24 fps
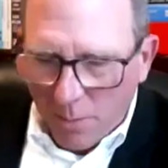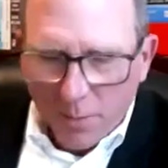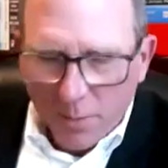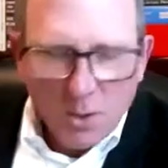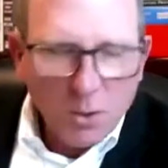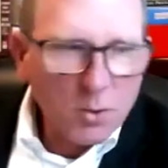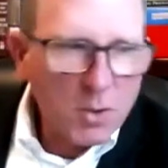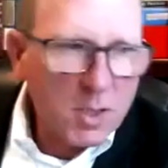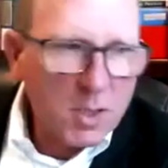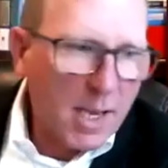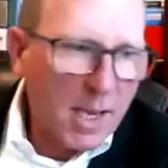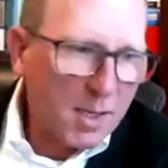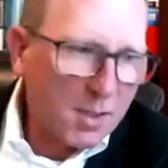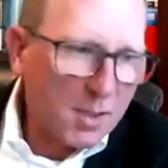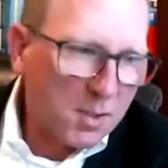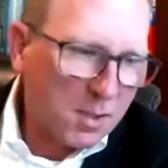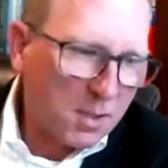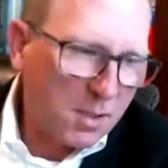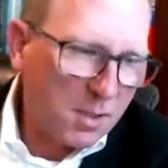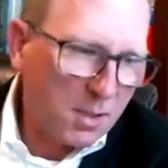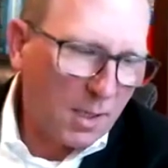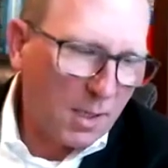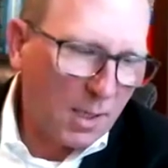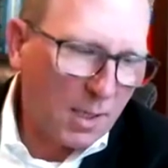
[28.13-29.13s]
have a new
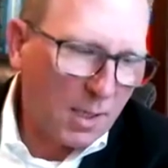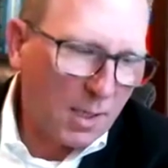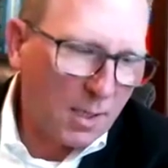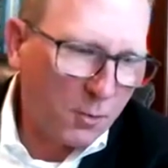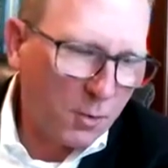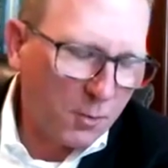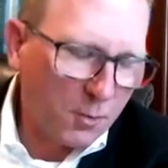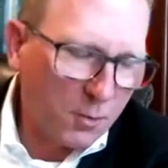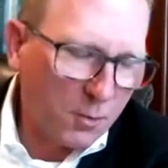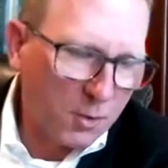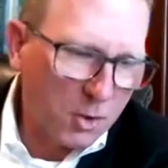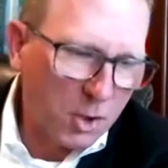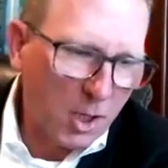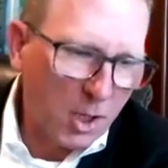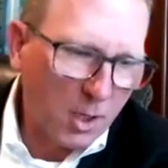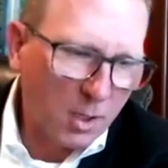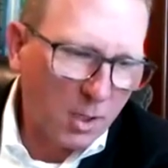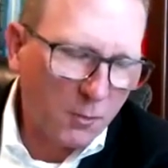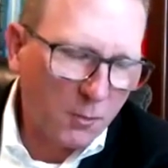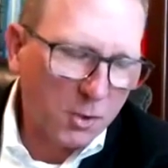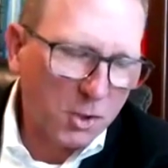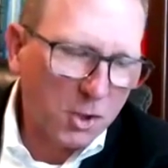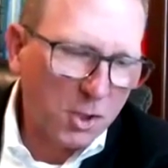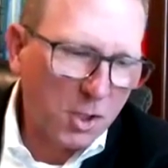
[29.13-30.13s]
test for
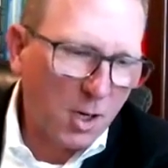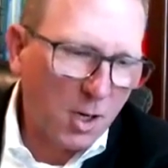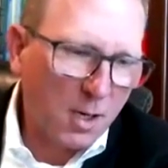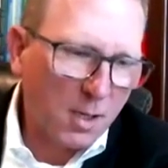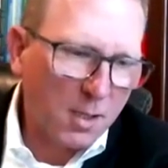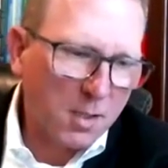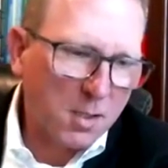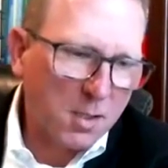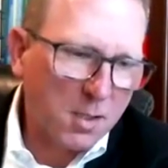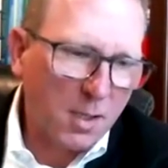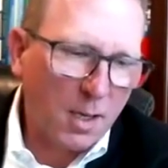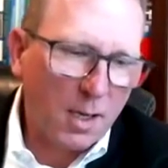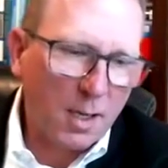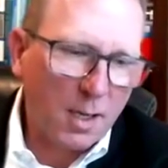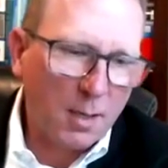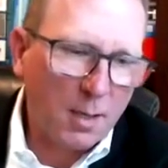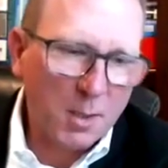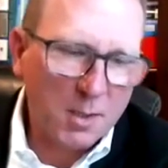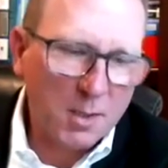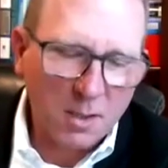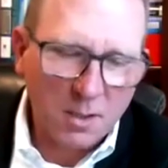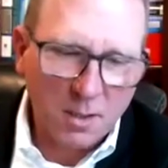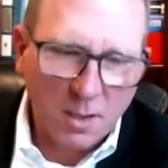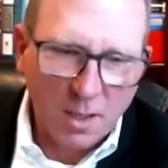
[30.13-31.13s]
checking for sharks.
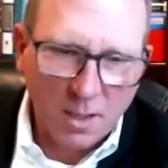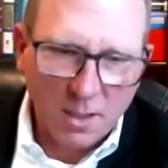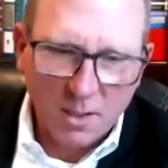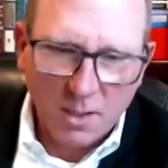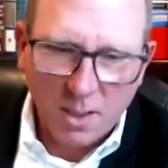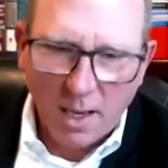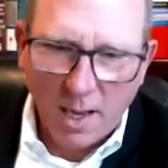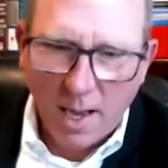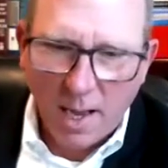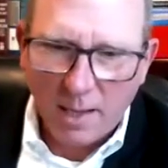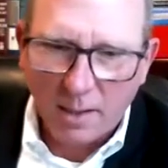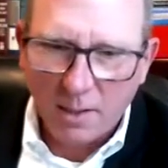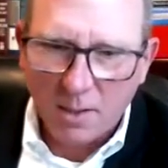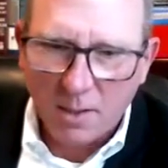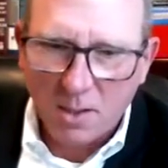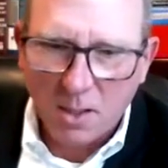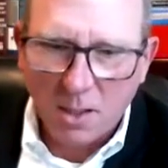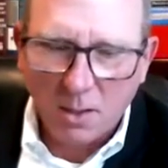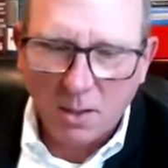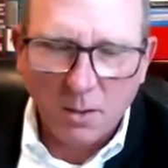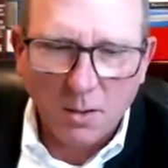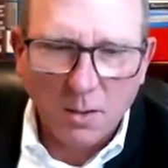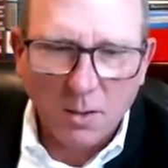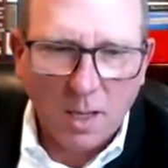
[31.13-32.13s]
It's a highly
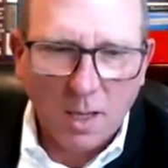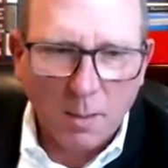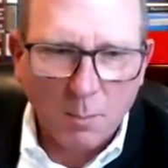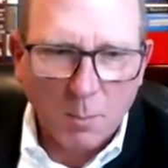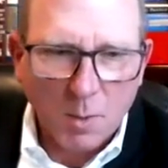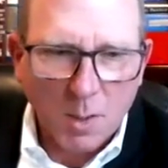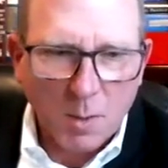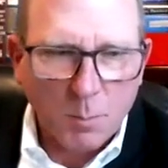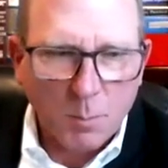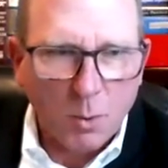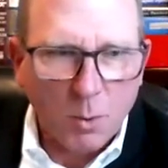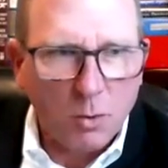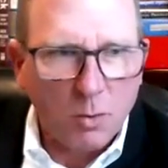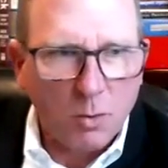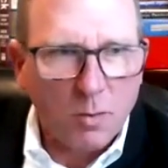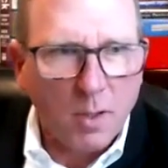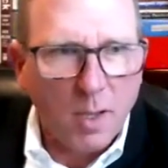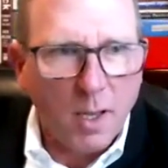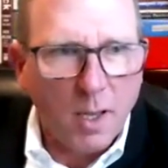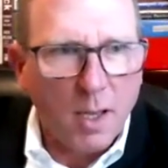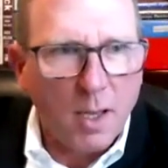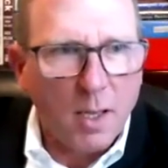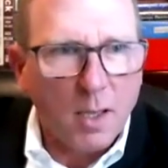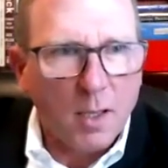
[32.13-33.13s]
skilled
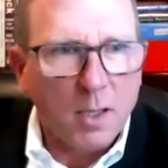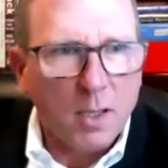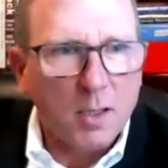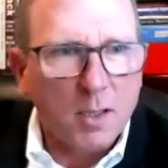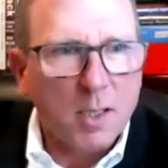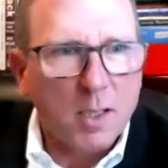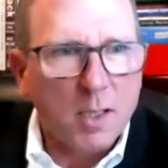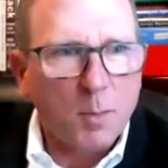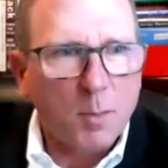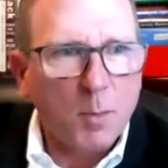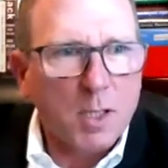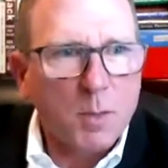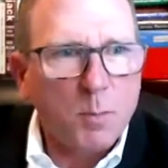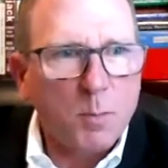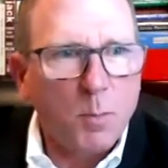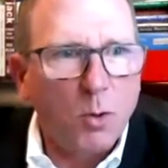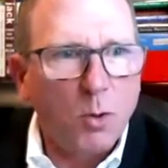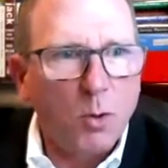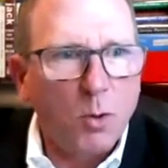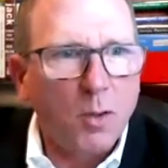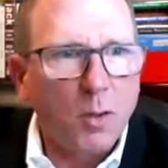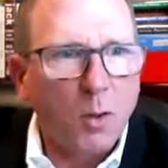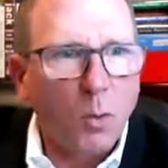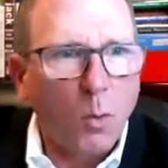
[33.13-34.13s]
spoon. You dip the
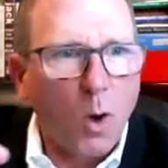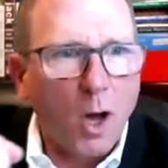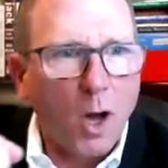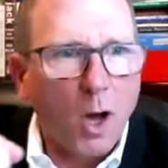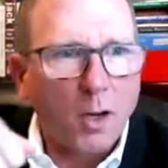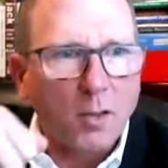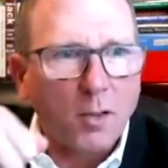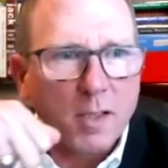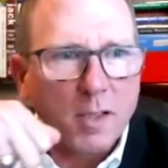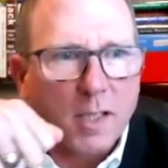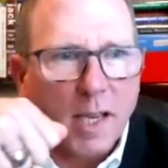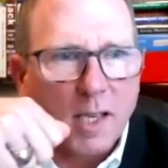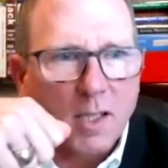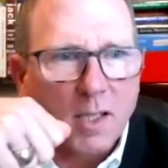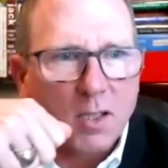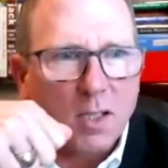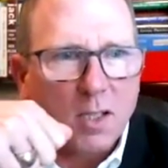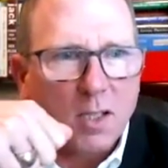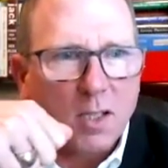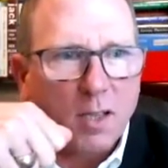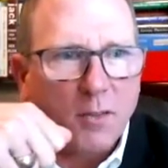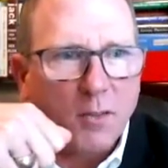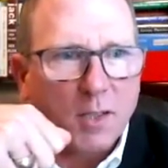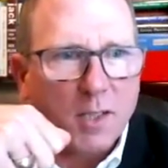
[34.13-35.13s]
spoon in the water and taste
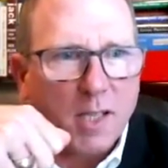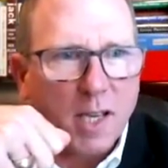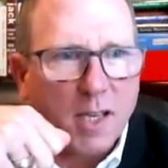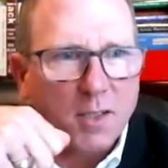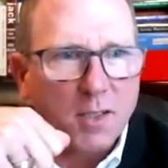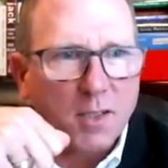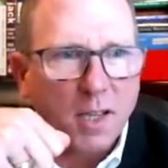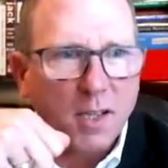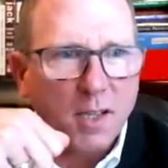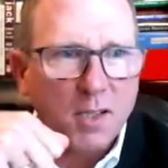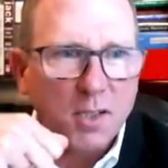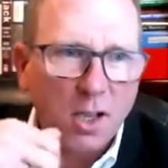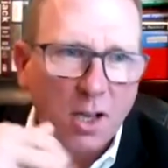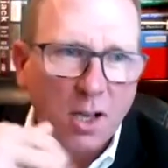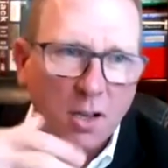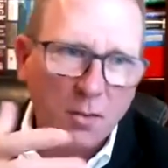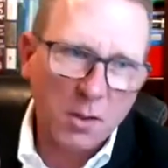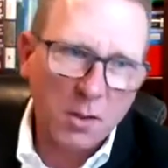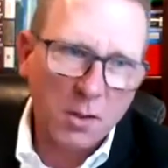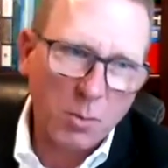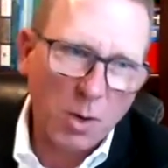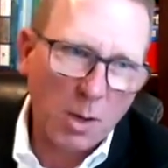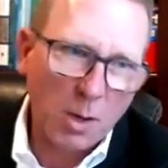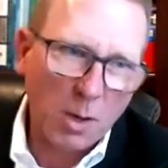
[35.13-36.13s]
it. If it tastes like salt,
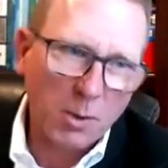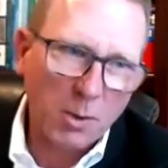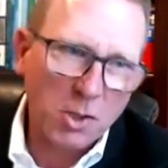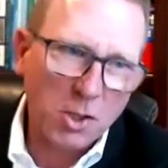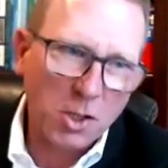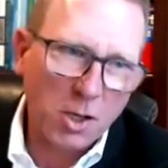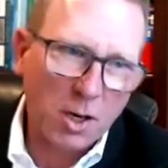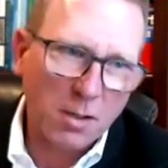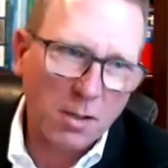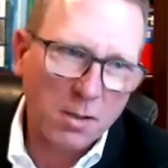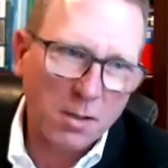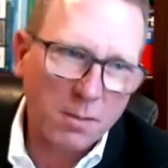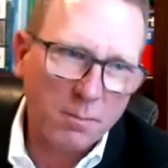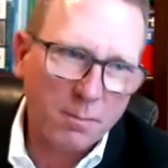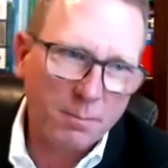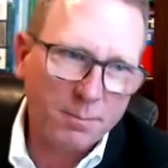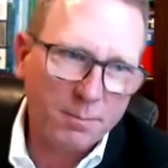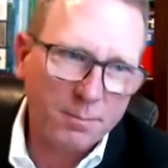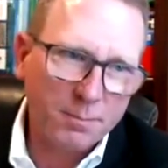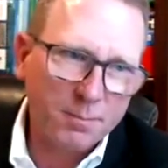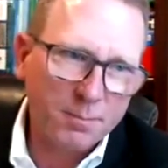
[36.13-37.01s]
there's probably sharks.